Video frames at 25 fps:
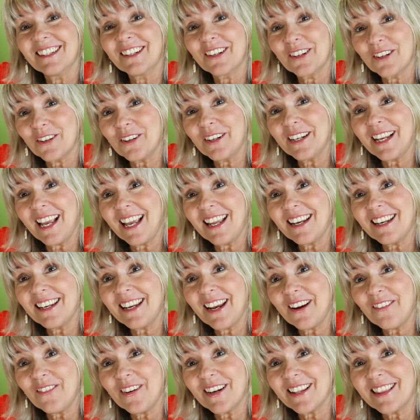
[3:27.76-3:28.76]
created
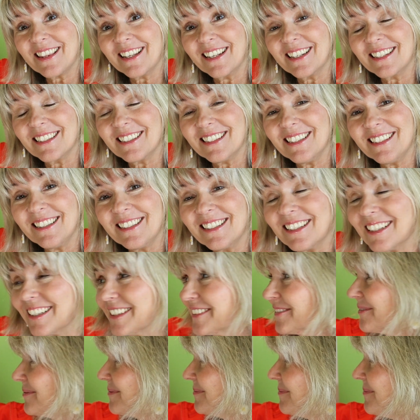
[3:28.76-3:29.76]
everything, didn't he?
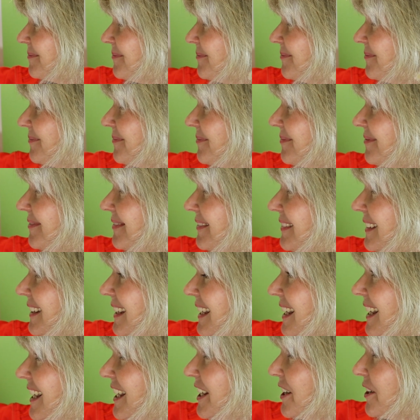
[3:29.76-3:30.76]

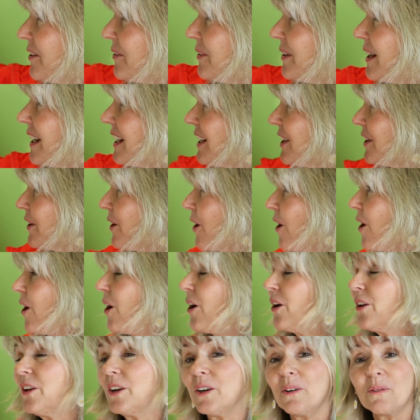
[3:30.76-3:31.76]
He created
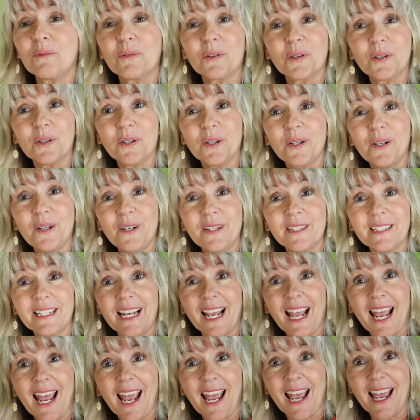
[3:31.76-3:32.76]
all our world,
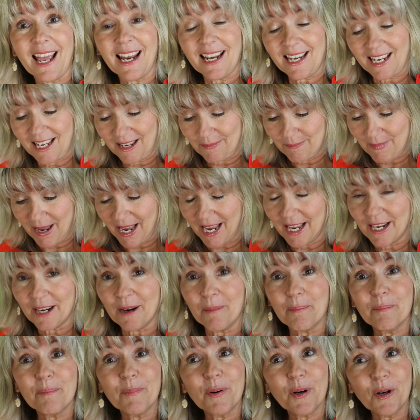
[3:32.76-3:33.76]
and he made a
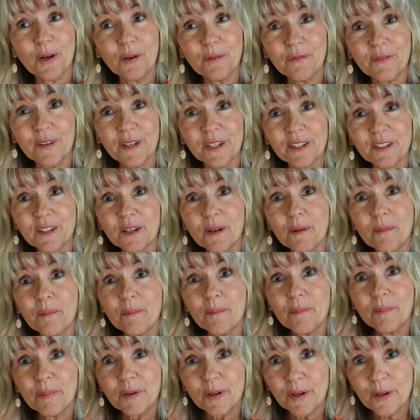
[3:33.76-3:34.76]
perfect,
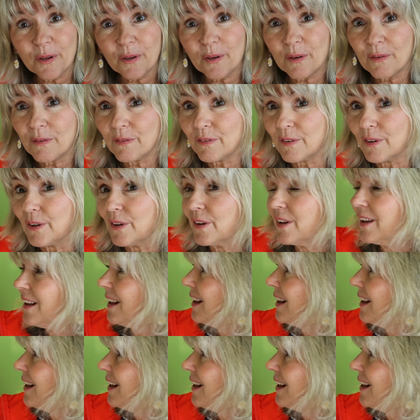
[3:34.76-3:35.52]
beautiful